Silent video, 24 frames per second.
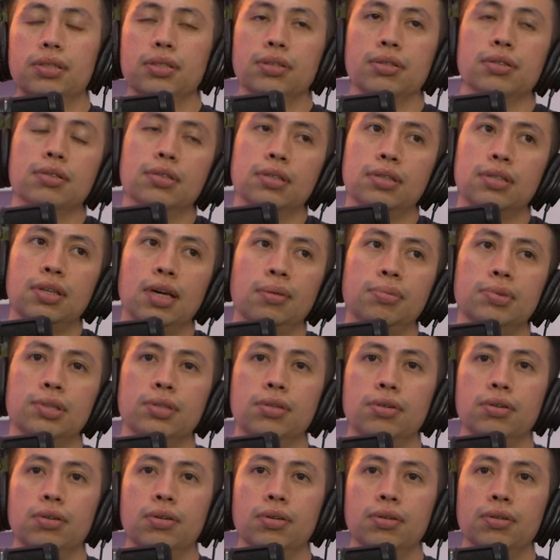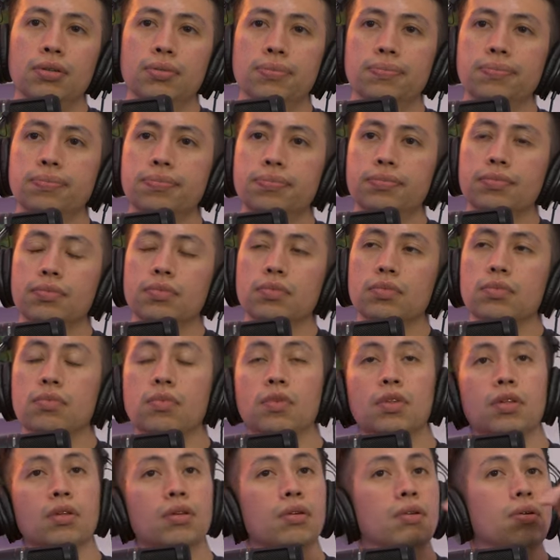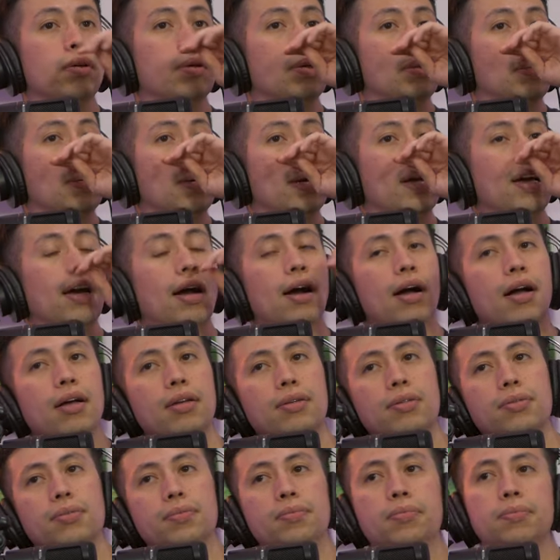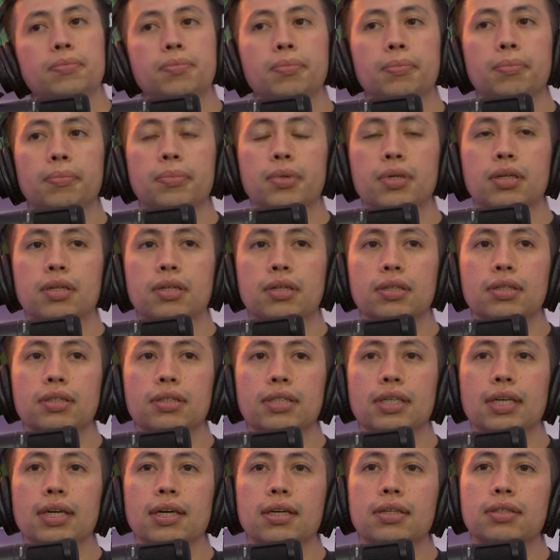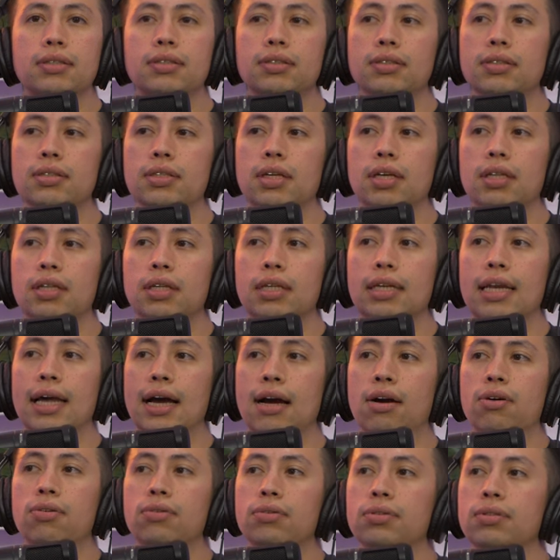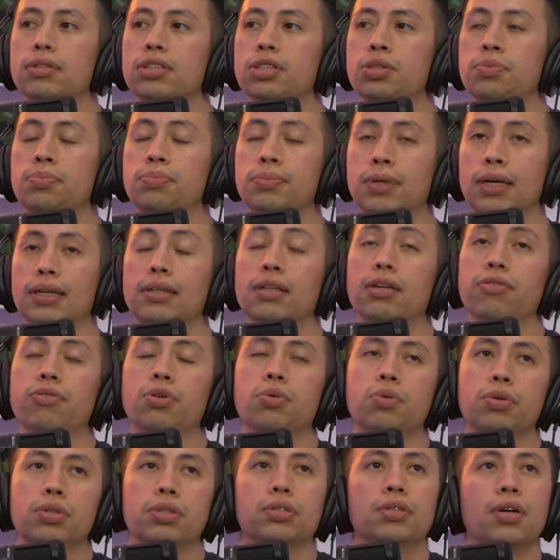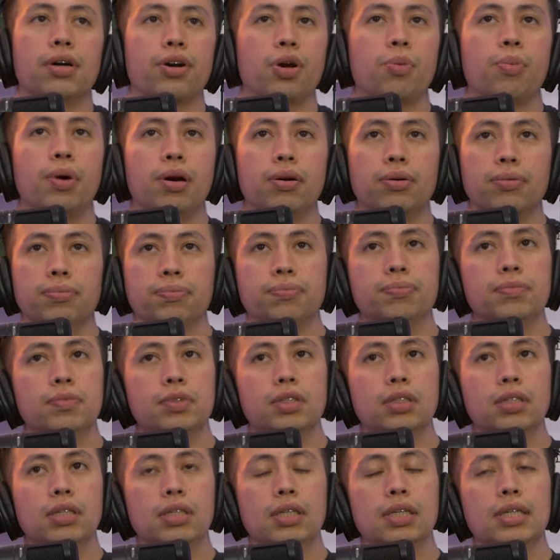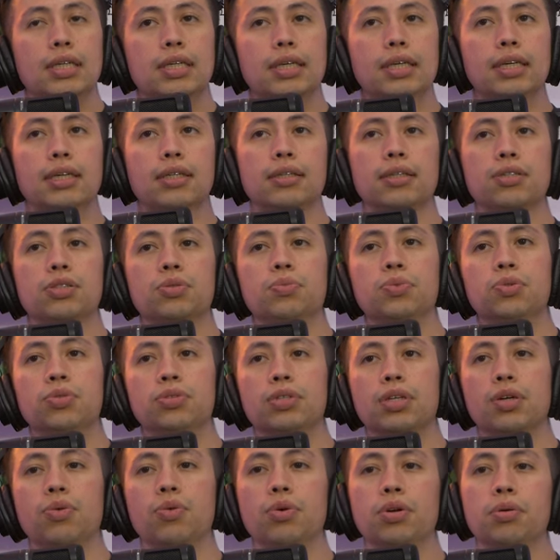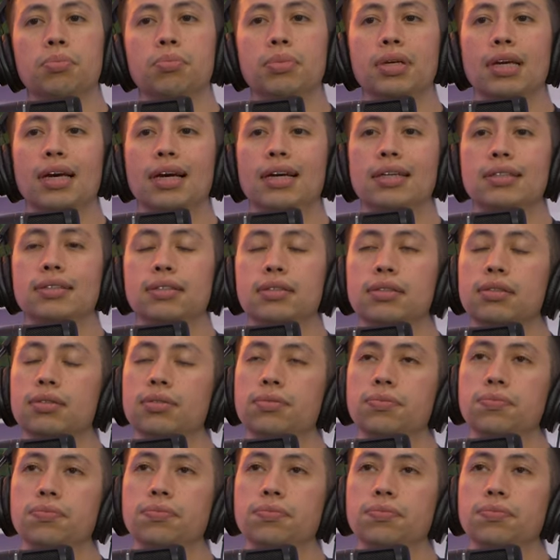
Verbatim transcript: tier, and the top tier are all hot. But yeah, I think now, like, if we were to talk about English music, it wouldn't be as.